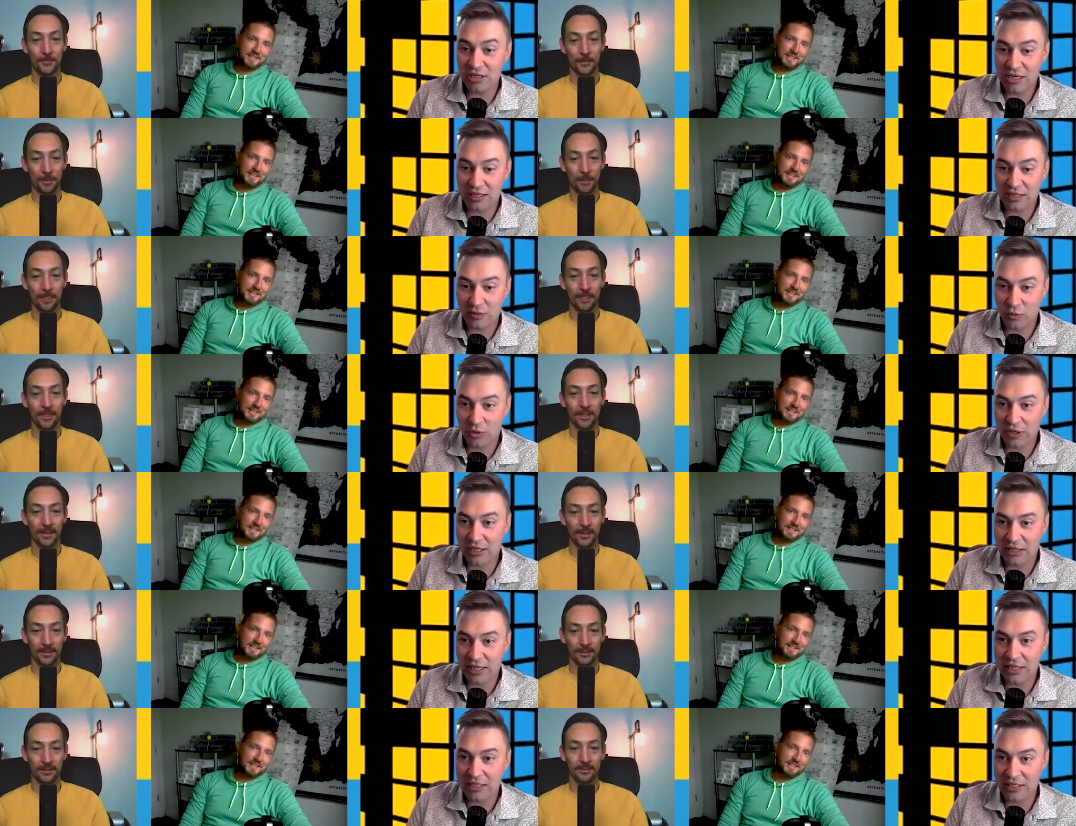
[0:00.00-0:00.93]
Speaker 1: at, like what I
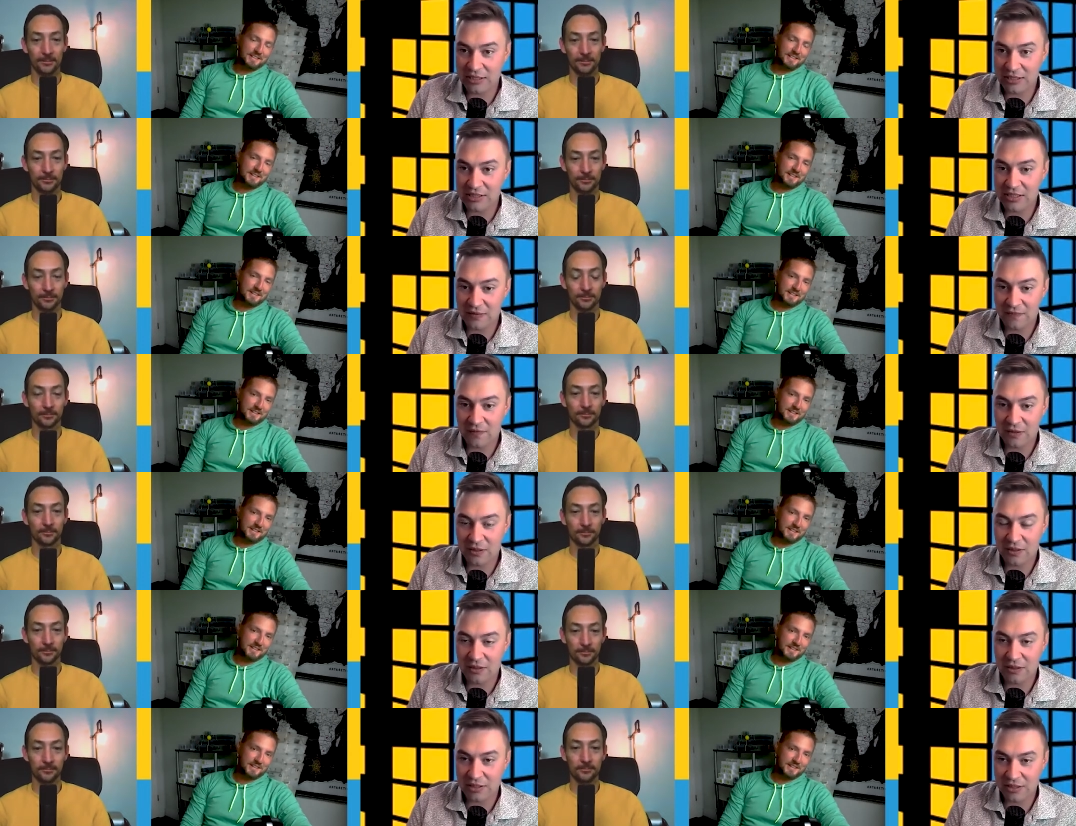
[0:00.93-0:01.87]
like and stuff
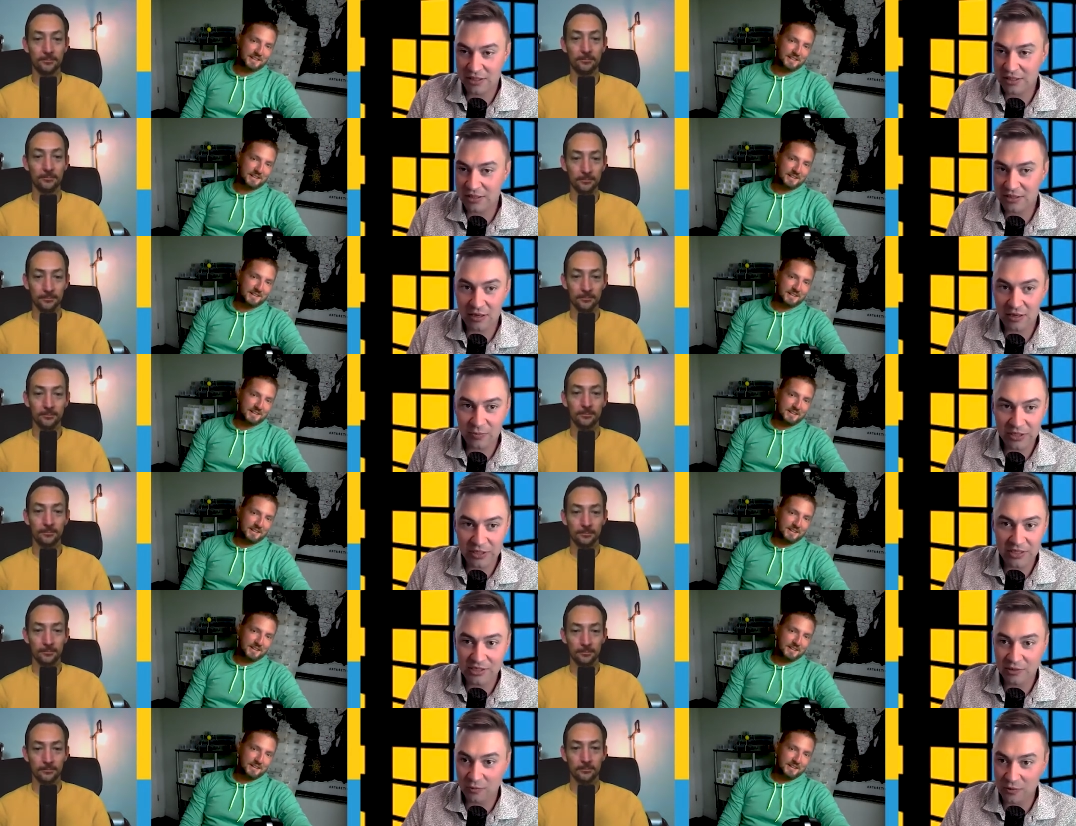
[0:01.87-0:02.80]
on, on TikTok,
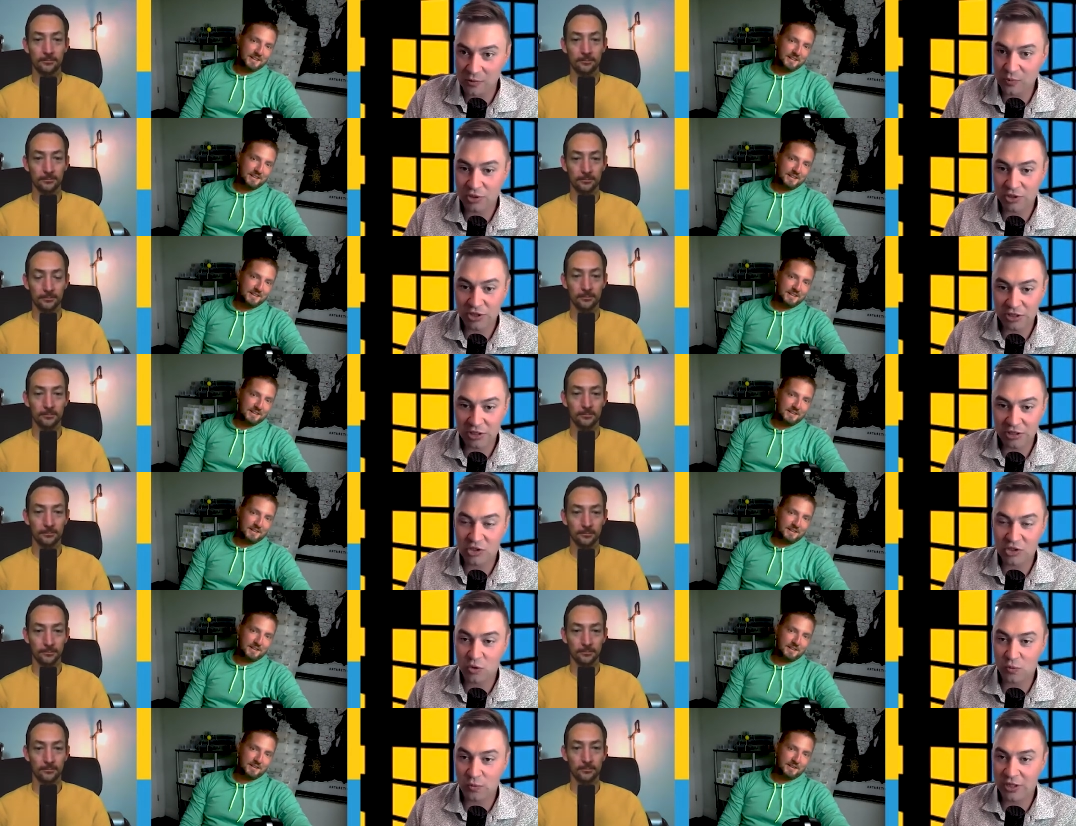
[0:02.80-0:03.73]
because it was pushing
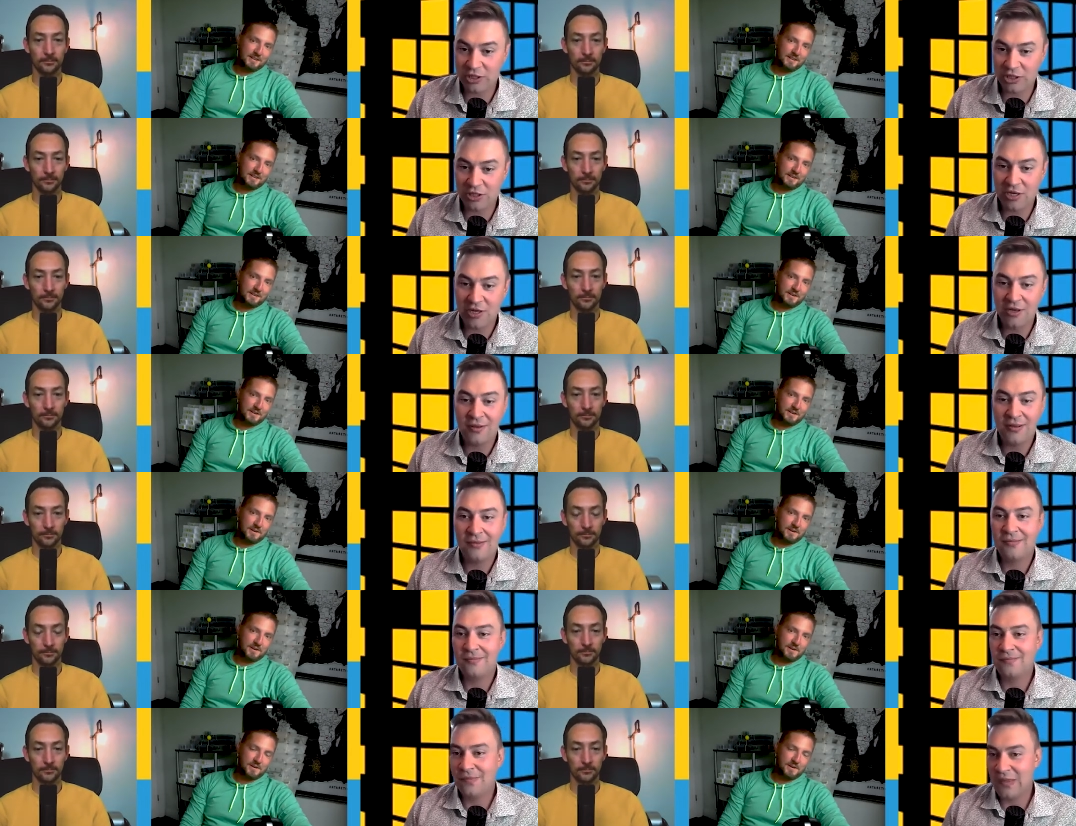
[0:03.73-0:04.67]
so much,
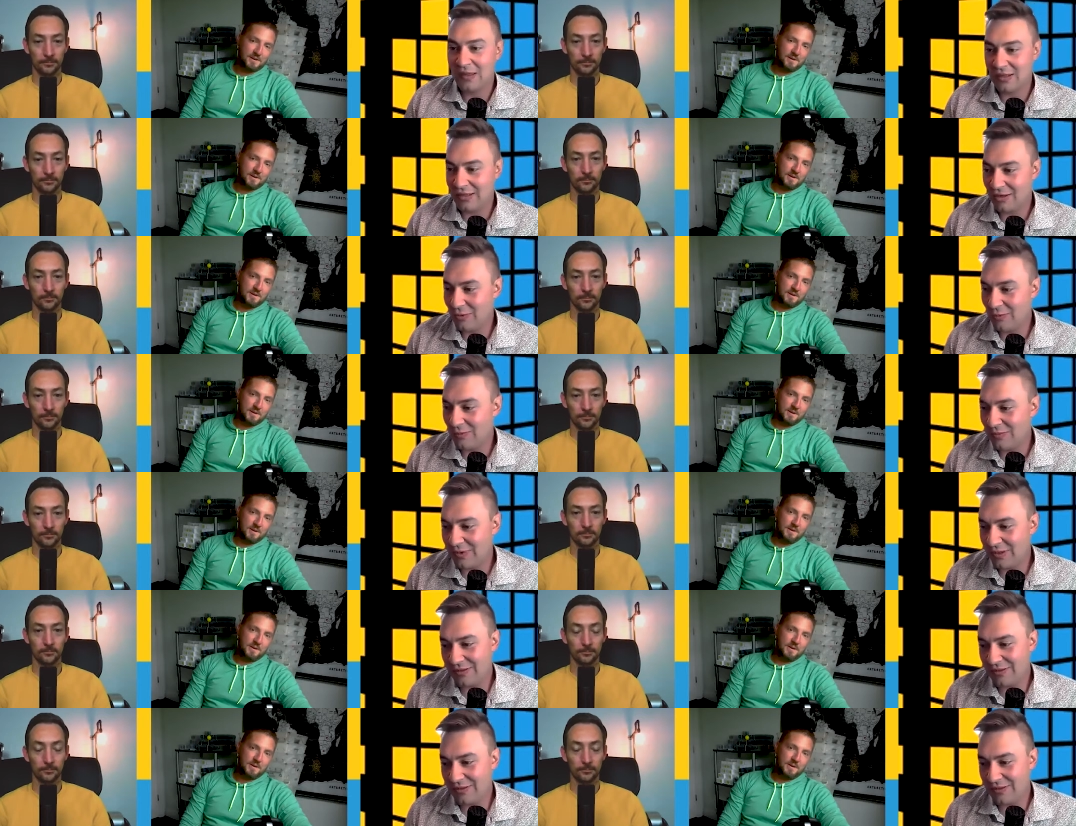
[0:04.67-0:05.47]
you know,